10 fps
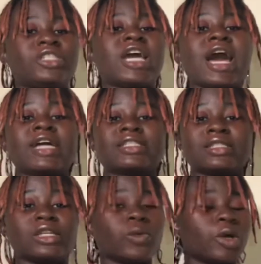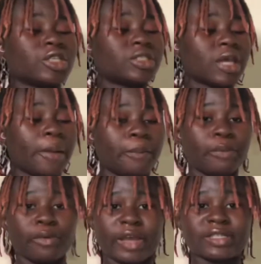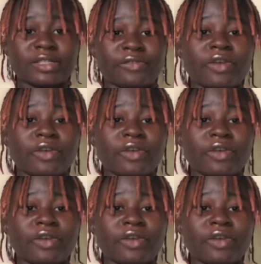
their acting. It was impressive.